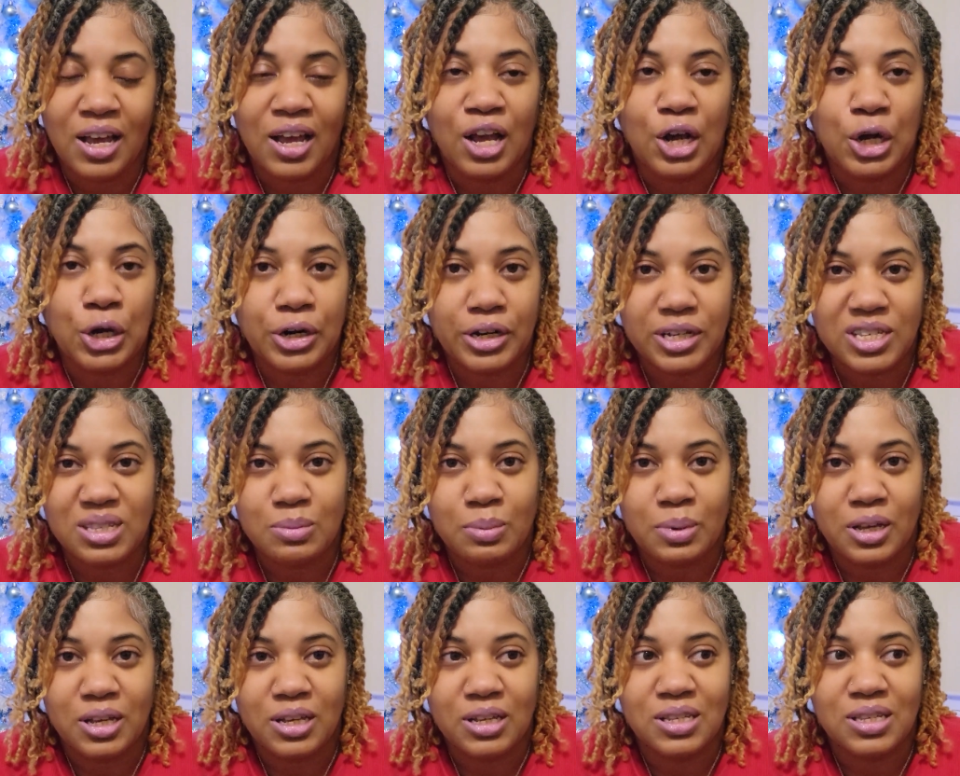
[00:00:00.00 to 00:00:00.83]

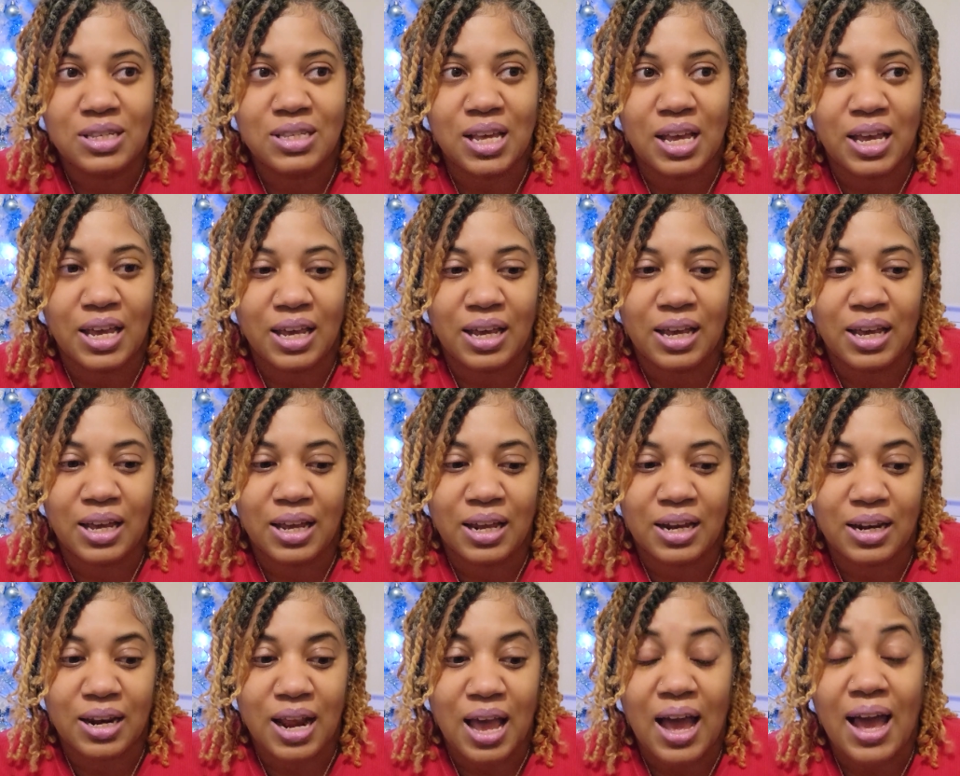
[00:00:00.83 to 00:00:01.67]
Christmas
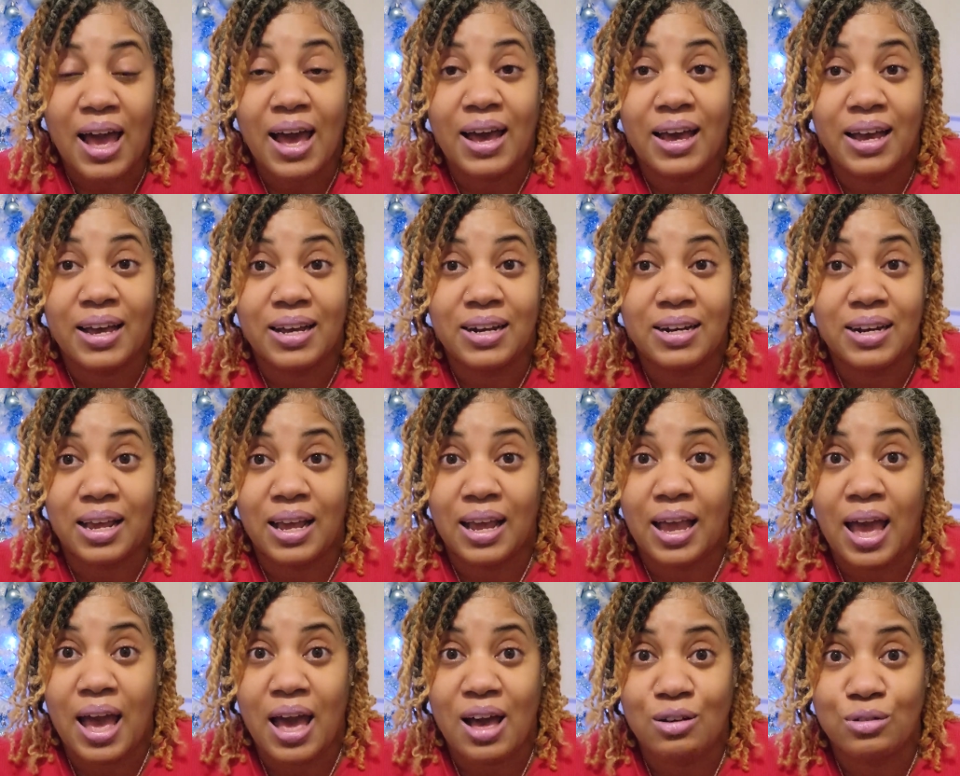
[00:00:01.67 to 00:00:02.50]
and I had a
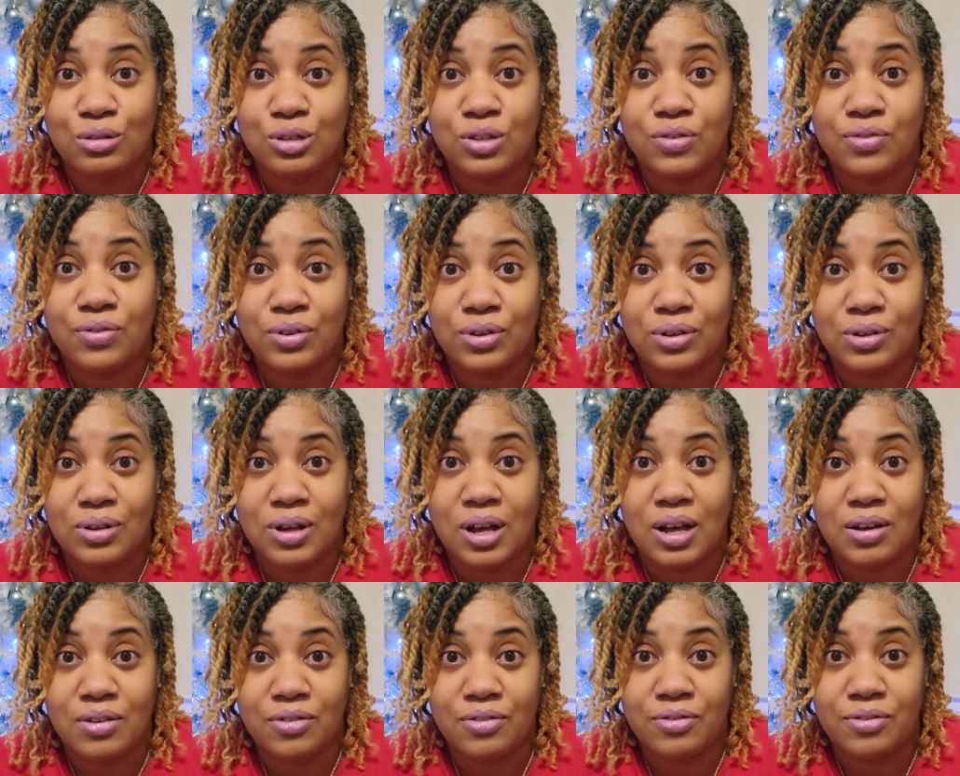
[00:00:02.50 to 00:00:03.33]
house full
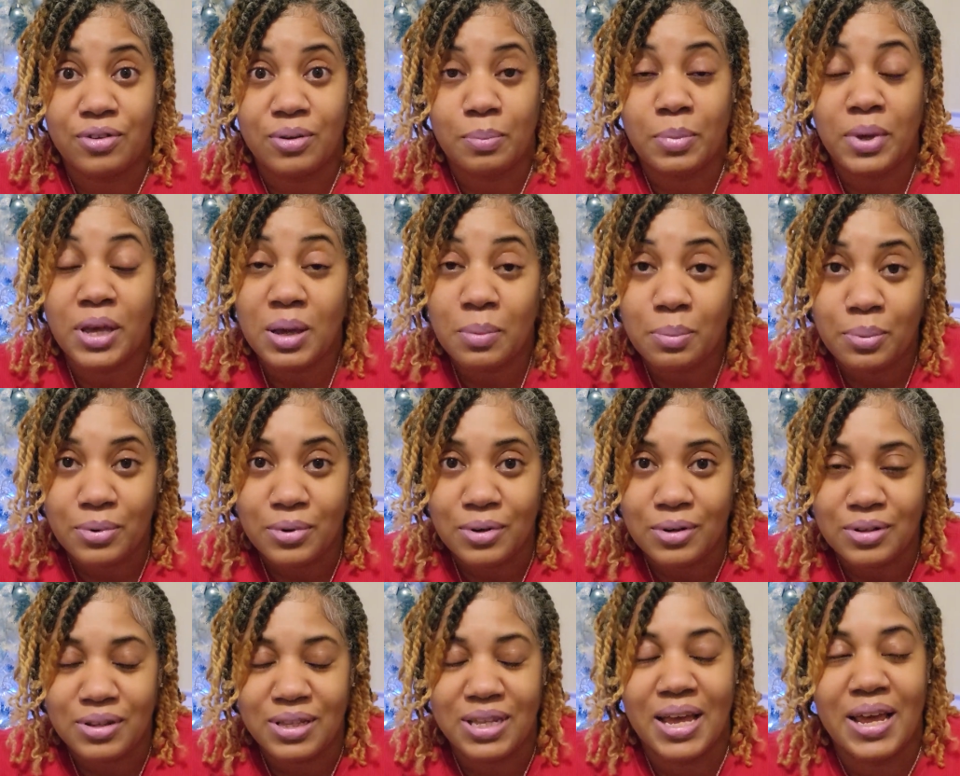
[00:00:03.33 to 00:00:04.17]
of
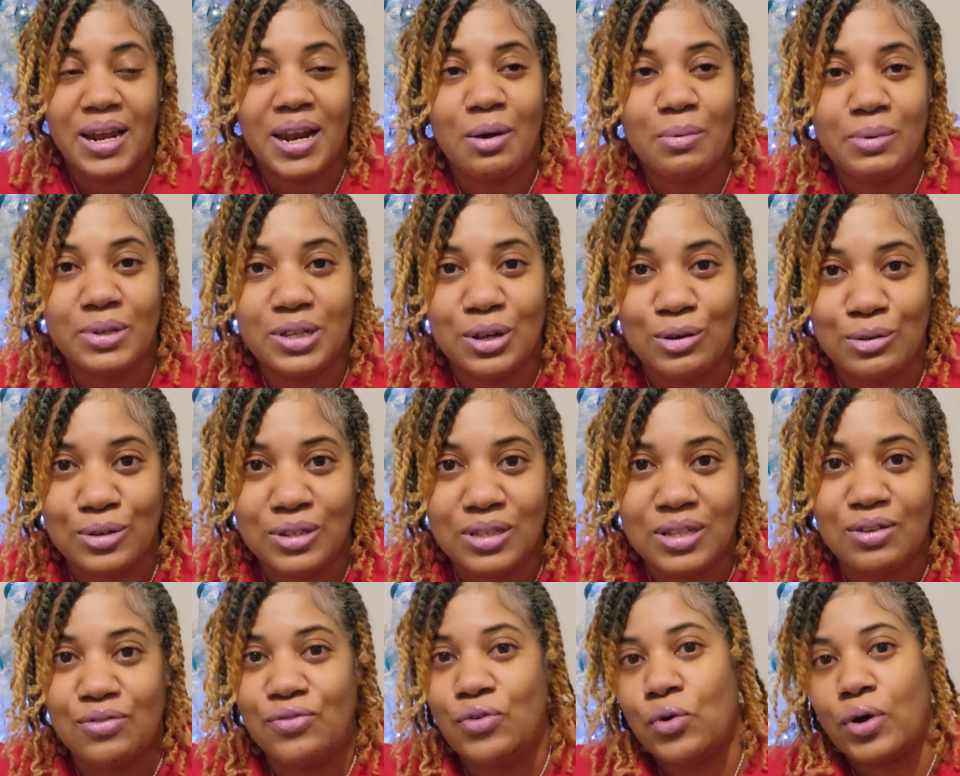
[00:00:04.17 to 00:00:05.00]
people that I was
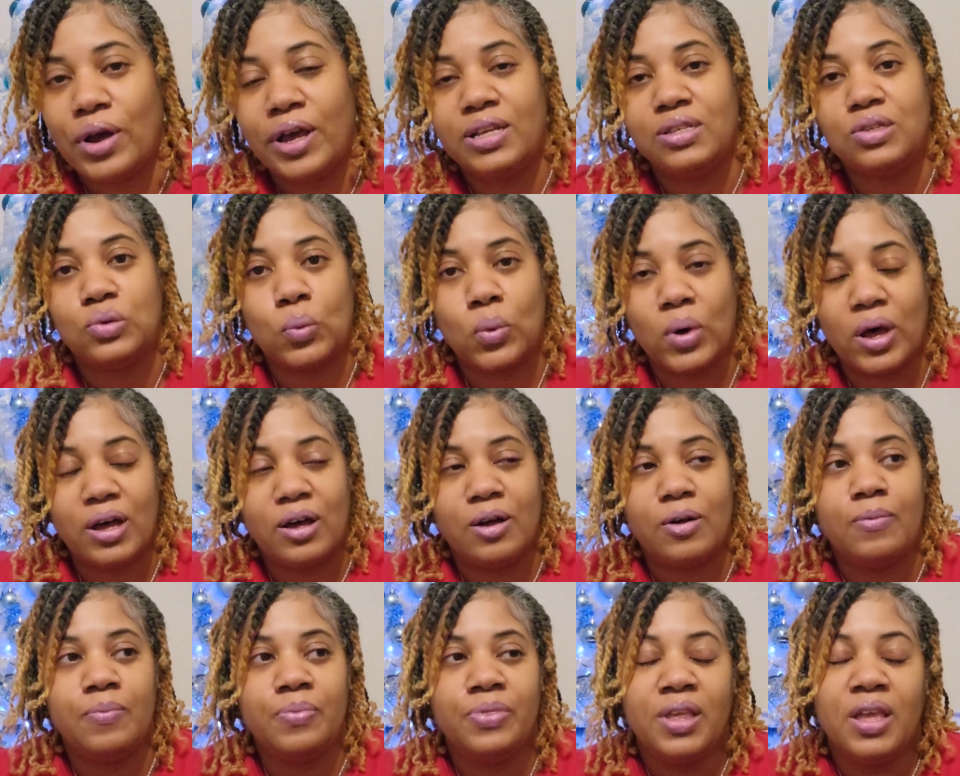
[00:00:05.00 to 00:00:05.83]
hosting for as
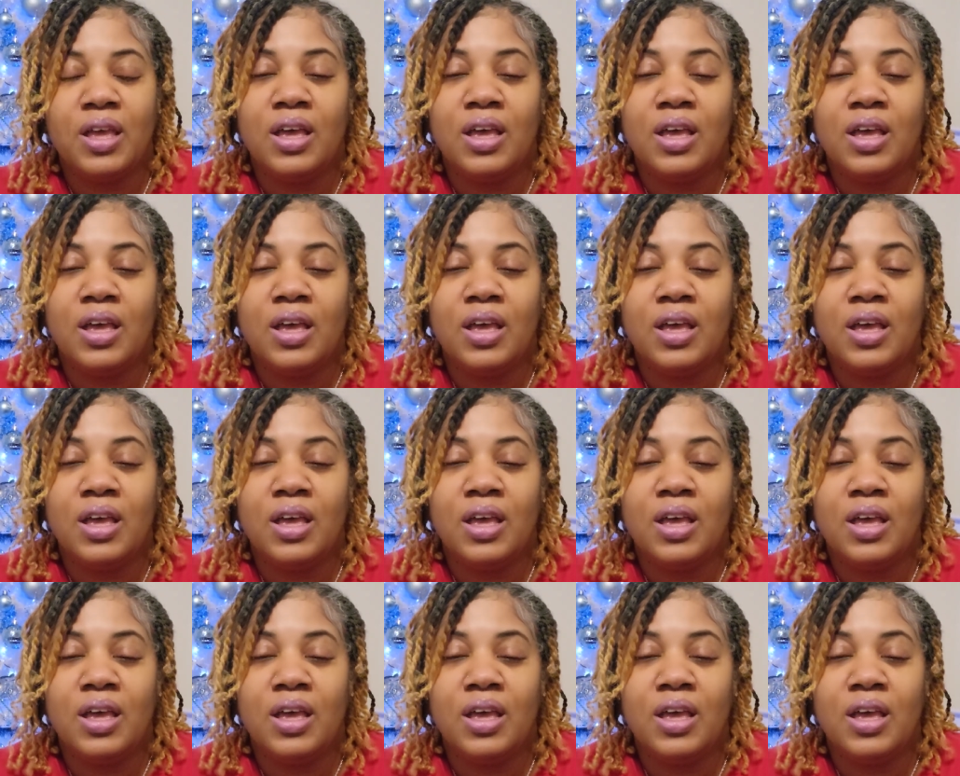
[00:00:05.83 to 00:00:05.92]
well,